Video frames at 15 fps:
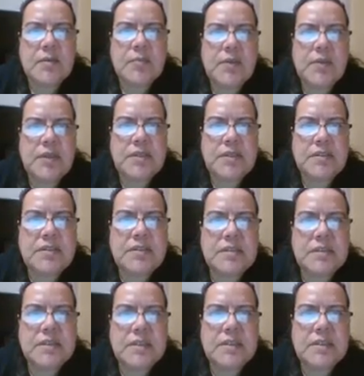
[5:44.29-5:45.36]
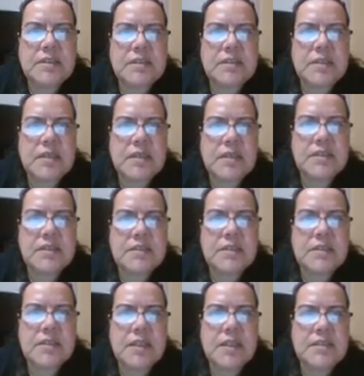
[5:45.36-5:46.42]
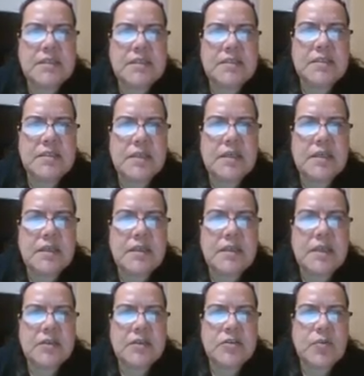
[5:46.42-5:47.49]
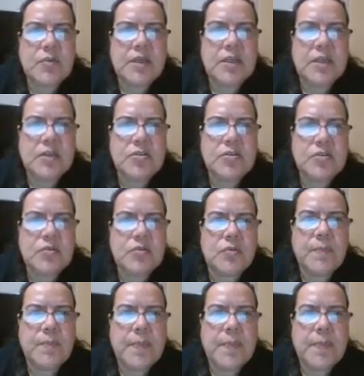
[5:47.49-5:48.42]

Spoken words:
plus 6 is less than 22.